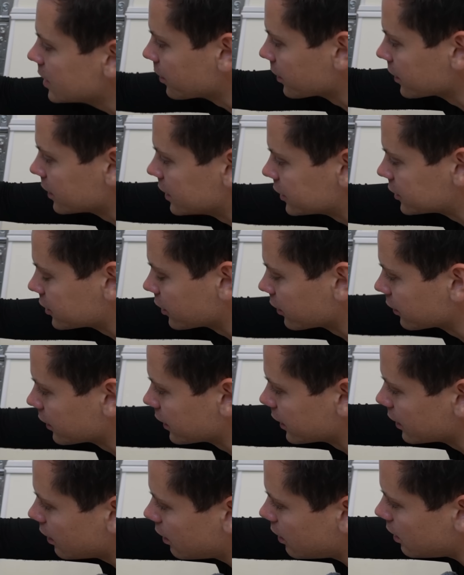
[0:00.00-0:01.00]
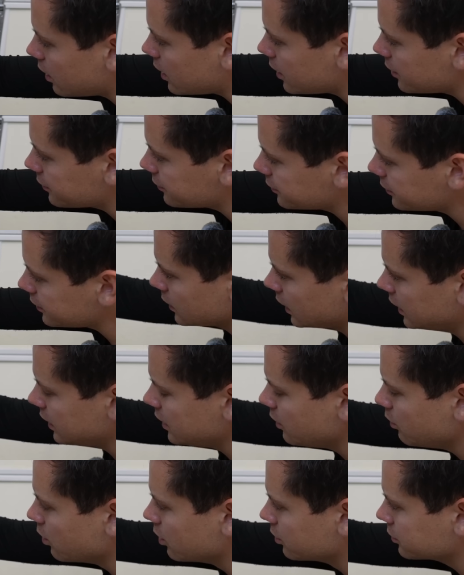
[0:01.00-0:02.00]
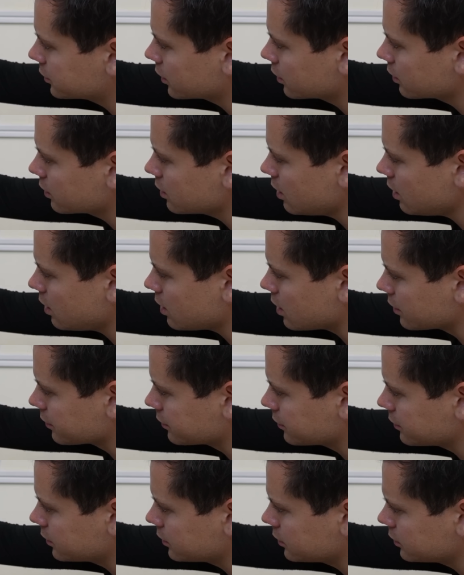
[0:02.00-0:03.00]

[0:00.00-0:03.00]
Now we're gonna turn it off and it won't turn off.